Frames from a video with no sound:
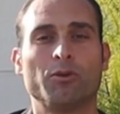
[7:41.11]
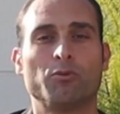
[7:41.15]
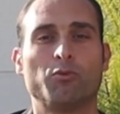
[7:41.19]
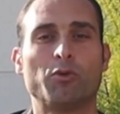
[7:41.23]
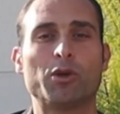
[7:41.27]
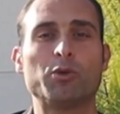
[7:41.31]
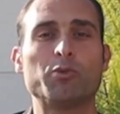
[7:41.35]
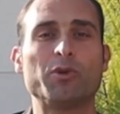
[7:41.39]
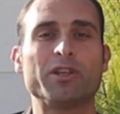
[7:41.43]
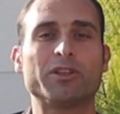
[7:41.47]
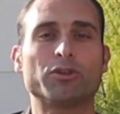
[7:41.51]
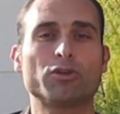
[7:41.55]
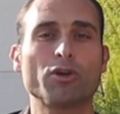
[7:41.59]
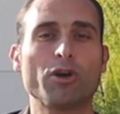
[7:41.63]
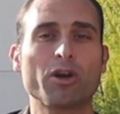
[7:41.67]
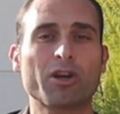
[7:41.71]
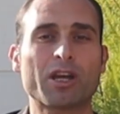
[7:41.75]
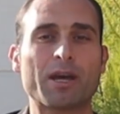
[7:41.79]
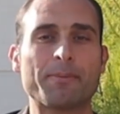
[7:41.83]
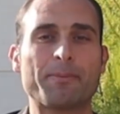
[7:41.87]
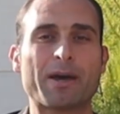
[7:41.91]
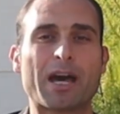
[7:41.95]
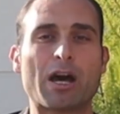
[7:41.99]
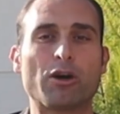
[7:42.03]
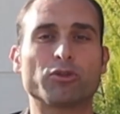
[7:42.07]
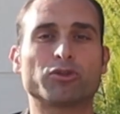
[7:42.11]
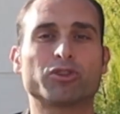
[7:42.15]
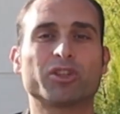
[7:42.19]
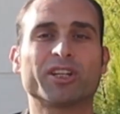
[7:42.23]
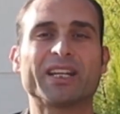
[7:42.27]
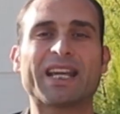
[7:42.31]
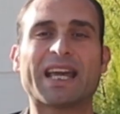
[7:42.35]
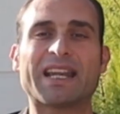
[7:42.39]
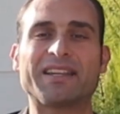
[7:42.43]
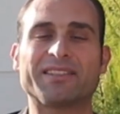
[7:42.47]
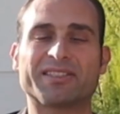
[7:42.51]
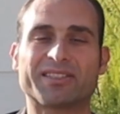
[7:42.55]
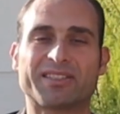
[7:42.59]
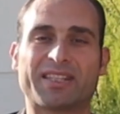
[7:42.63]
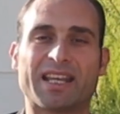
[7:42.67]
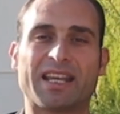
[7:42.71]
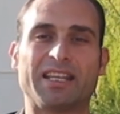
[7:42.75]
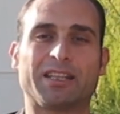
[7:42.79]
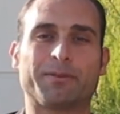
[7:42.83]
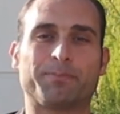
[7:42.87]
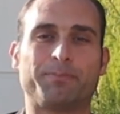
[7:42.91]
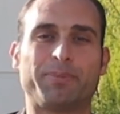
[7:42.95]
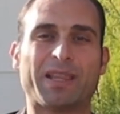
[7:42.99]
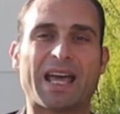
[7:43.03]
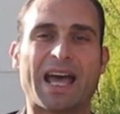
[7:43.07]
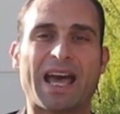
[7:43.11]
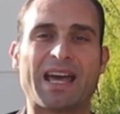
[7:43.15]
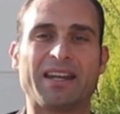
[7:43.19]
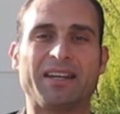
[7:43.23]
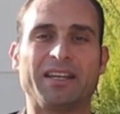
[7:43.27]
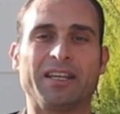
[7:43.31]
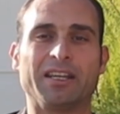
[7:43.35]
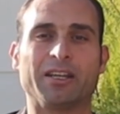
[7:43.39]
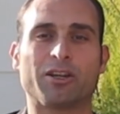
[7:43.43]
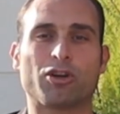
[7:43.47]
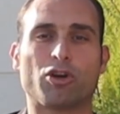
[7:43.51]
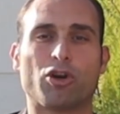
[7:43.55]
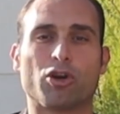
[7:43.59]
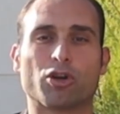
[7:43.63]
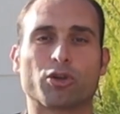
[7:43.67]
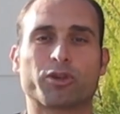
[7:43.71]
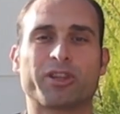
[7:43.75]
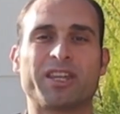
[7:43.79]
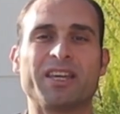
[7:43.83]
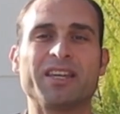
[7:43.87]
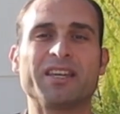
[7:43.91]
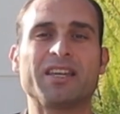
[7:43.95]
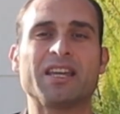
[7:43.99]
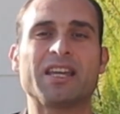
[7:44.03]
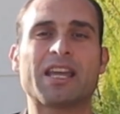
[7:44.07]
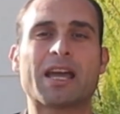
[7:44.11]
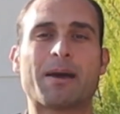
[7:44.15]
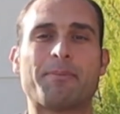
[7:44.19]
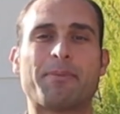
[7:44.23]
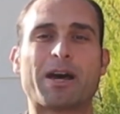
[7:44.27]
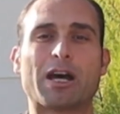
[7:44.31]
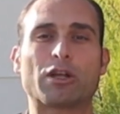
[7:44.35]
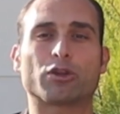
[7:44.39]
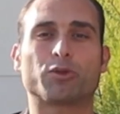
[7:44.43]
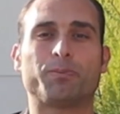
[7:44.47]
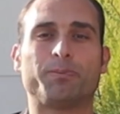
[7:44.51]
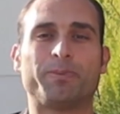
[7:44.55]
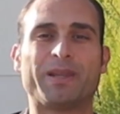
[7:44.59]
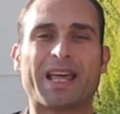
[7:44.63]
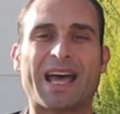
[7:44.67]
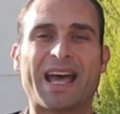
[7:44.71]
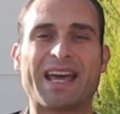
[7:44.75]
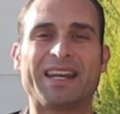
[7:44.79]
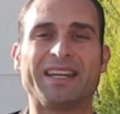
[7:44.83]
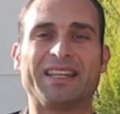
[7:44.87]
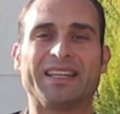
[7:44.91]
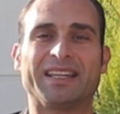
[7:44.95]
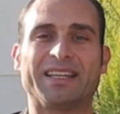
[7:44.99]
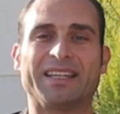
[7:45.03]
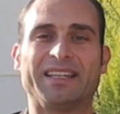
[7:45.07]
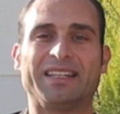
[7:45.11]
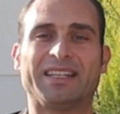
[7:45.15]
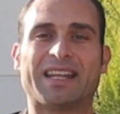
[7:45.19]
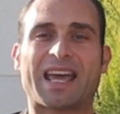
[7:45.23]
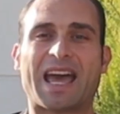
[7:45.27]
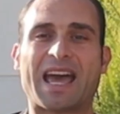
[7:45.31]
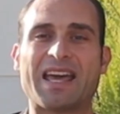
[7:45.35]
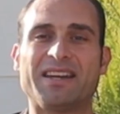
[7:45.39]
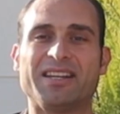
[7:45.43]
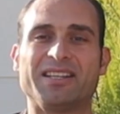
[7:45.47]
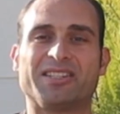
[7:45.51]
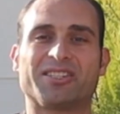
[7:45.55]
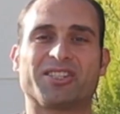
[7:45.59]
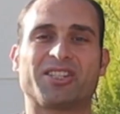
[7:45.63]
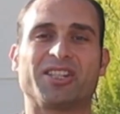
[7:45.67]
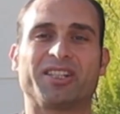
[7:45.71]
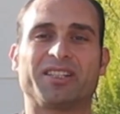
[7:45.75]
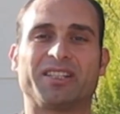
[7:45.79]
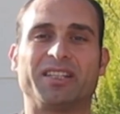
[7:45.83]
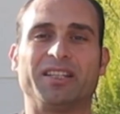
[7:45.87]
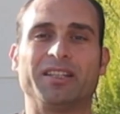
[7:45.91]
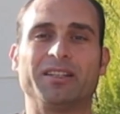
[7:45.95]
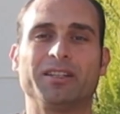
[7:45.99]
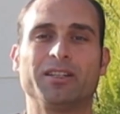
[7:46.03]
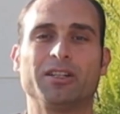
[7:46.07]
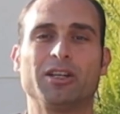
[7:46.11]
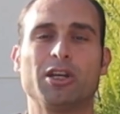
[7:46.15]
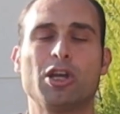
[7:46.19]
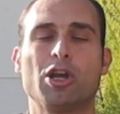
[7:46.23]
When we talk about real estate planning or thinking about planning in any city,